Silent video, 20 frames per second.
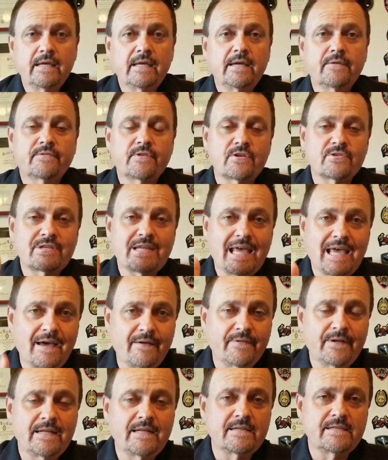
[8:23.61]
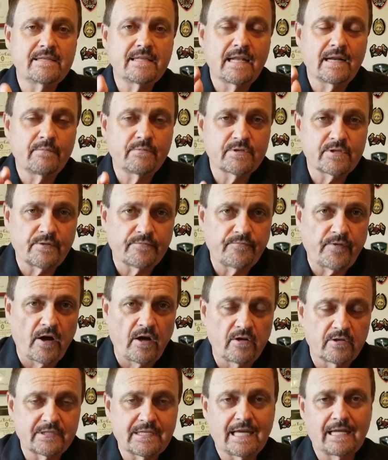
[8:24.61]
If there's evidence that it was a
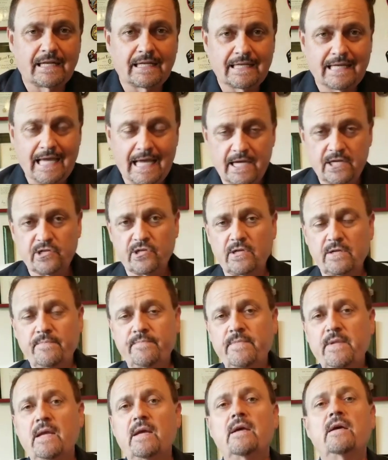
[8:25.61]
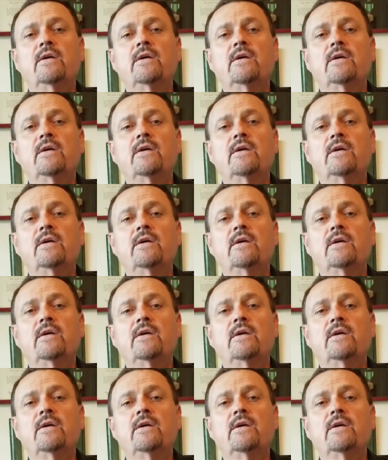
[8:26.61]
false allegation,